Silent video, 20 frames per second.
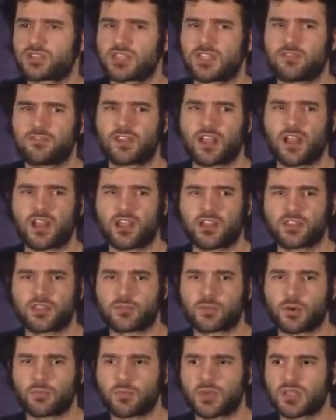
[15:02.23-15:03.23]
TVL at the
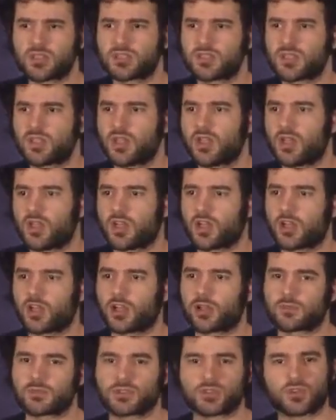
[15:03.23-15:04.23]
moment.
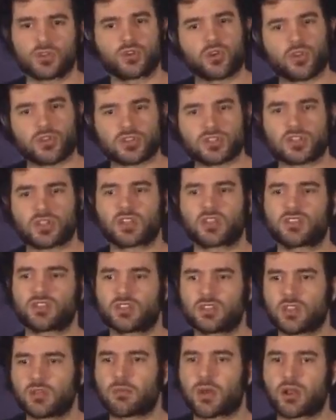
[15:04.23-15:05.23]
Um, so you know there's a good
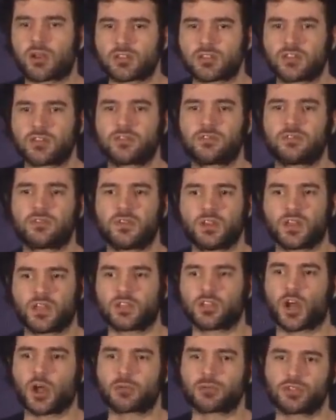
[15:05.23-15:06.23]
amount of
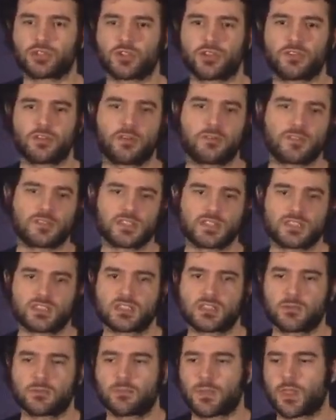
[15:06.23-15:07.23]
adoption of, of the
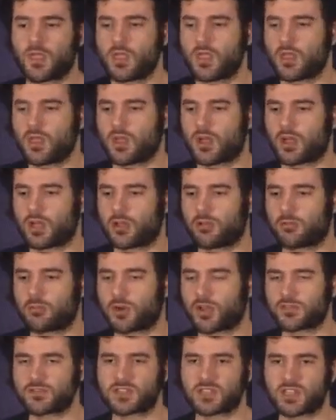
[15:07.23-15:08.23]
system. Um, but
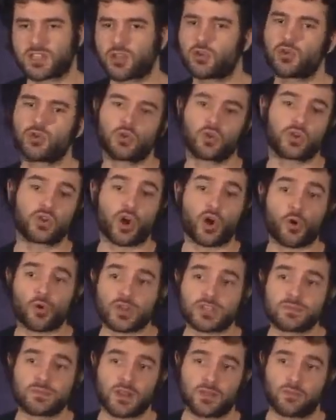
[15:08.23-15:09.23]
obviously you can
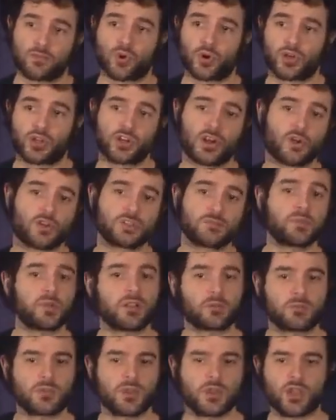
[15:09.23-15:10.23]
always build more. You can always
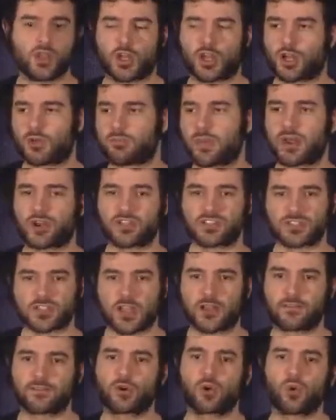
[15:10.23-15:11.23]
build uh, better
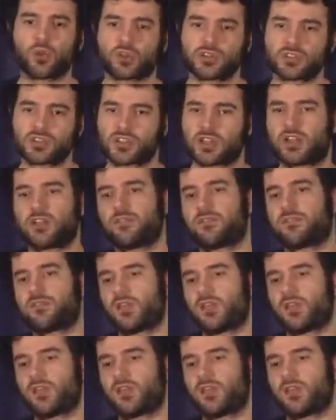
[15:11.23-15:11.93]
stuff, cooler stuff.